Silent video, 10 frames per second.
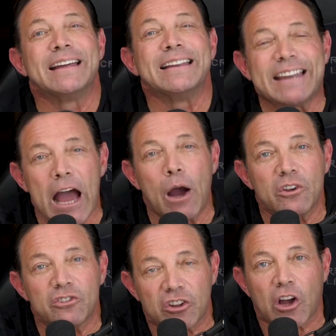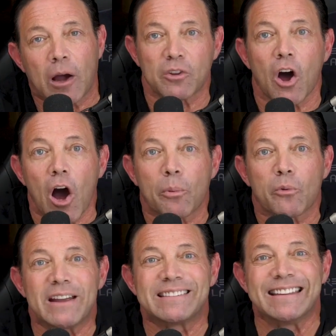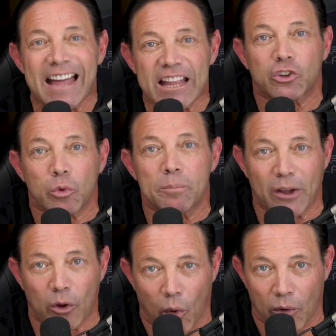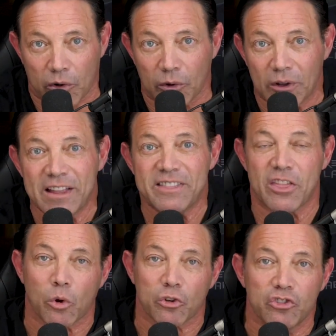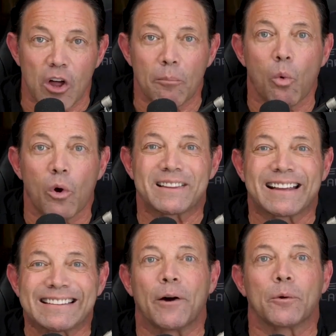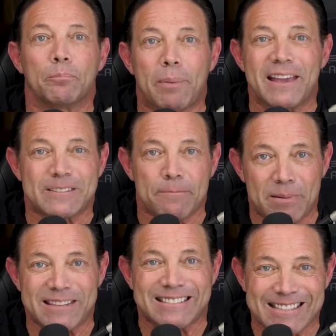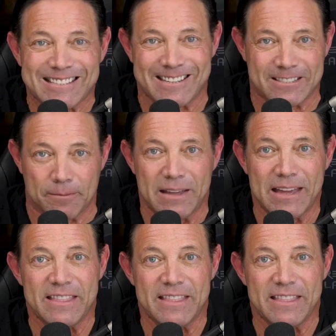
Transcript: Now is the time to upgrade to NetSuite by Oracle. They're the world's number one cloud-based business system.